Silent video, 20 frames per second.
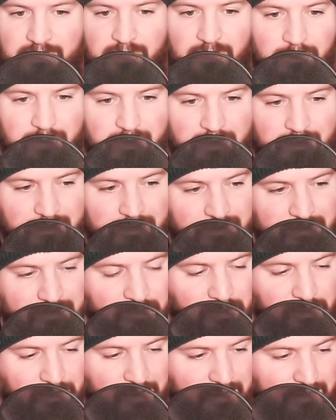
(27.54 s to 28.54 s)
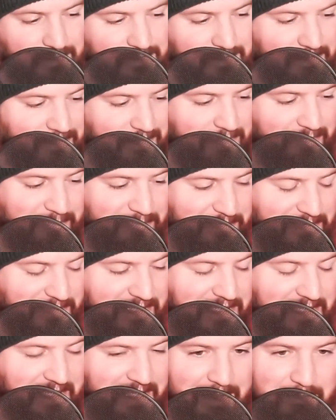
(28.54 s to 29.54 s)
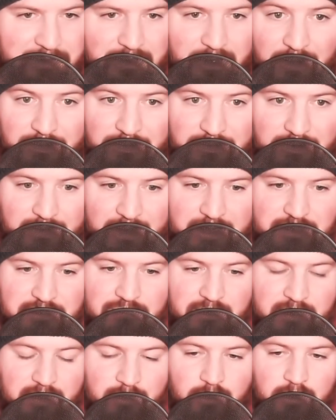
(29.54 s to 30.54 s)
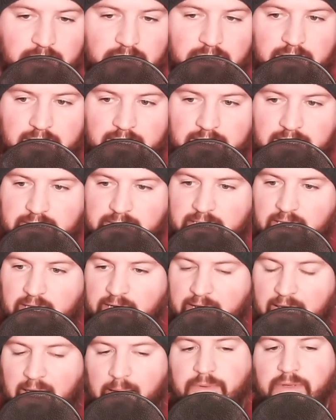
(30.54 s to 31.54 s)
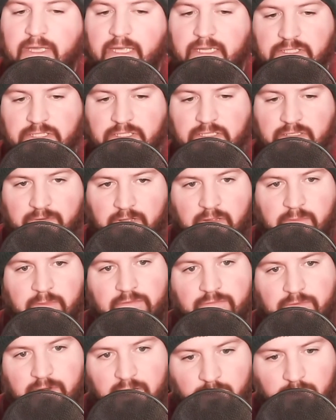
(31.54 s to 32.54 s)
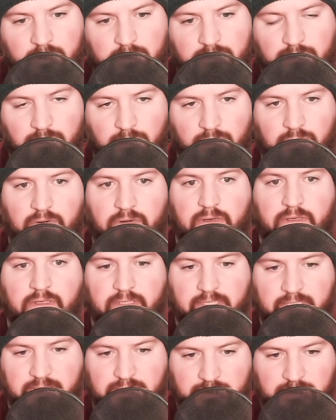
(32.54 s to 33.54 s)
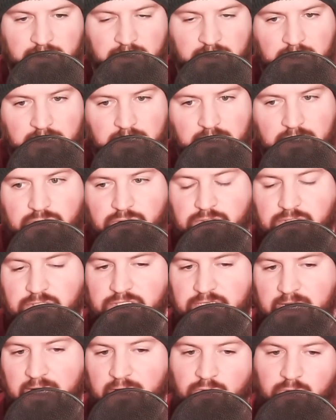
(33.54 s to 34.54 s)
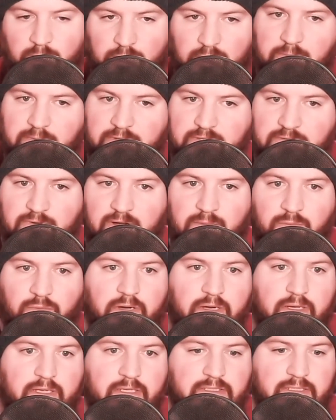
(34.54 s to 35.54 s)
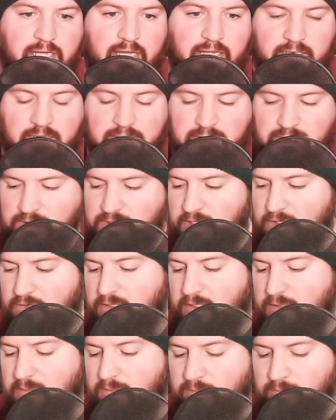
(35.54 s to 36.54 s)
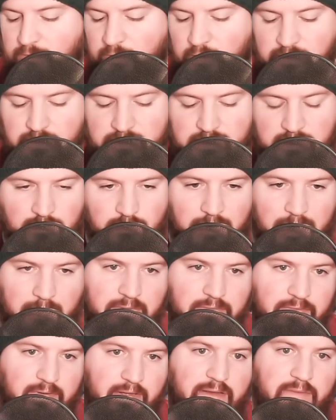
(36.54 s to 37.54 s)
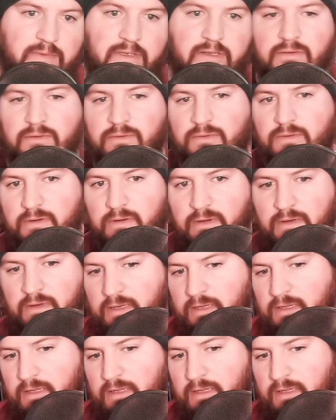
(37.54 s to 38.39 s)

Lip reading: already explained. I'm the author of Ash Framework. It's an application development framework for Elixir. So it's a general purpose framework. It's not necessarily focused on web development or